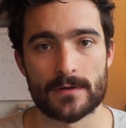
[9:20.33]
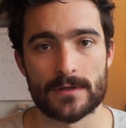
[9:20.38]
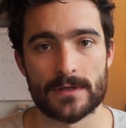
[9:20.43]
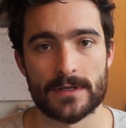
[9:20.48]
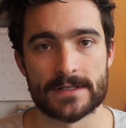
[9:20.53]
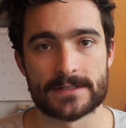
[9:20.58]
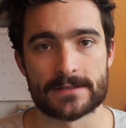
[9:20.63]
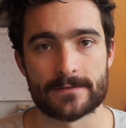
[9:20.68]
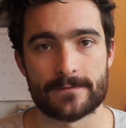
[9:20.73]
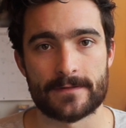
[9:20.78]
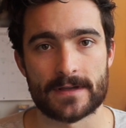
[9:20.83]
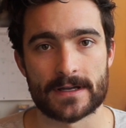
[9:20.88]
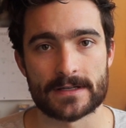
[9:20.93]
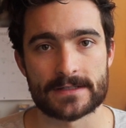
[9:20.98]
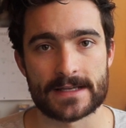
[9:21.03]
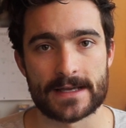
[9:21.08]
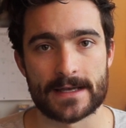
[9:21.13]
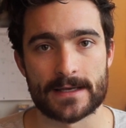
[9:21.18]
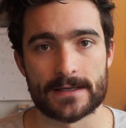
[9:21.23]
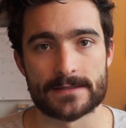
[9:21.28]
its effect
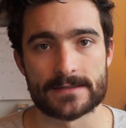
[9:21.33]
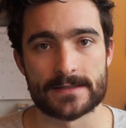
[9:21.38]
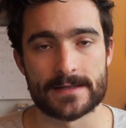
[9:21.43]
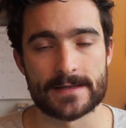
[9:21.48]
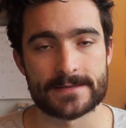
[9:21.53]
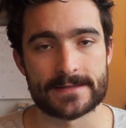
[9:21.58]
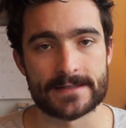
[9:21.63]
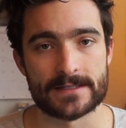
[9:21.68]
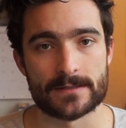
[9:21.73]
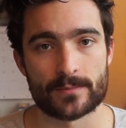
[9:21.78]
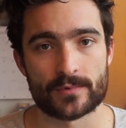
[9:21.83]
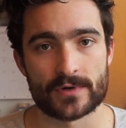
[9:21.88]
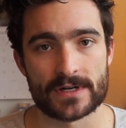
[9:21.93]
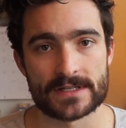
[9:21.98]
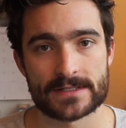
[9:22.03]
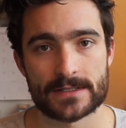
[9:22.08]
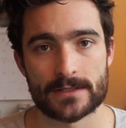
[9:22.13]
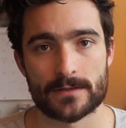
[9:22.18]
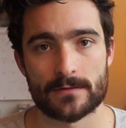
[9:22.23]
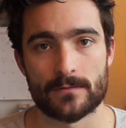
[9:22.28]
as an
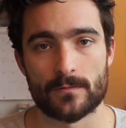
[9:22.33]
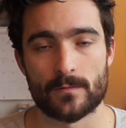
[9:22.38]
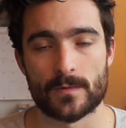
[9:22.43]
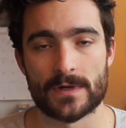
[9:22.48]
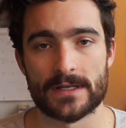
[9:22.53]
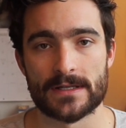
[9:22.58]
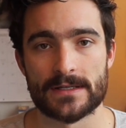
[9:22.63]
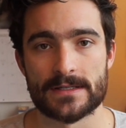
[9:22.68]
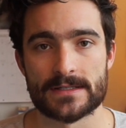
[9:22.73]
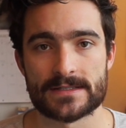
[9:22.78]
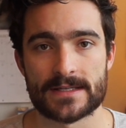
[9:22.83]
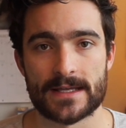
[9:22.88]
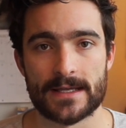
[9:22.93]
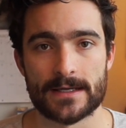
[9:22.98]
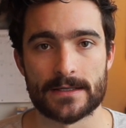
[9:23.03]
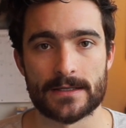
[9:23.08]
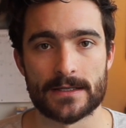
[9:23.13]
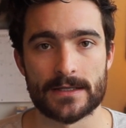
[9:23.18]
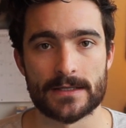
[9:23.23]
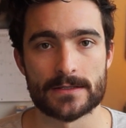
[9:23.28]
antidepressant when it is
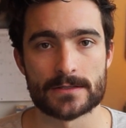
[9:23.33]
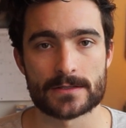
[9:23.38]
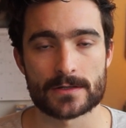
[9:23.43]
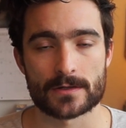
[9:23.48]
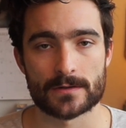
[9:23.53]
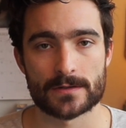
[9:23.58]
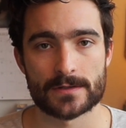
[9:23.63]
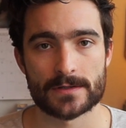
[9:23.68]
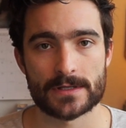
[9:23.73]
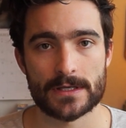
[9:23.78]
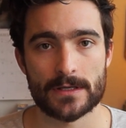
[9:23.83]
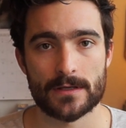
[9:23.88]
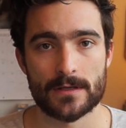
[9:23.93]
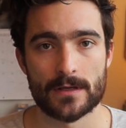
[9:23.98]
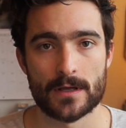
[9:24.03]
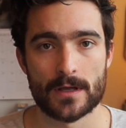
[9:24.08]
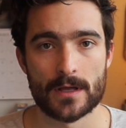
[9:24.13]
taken internally.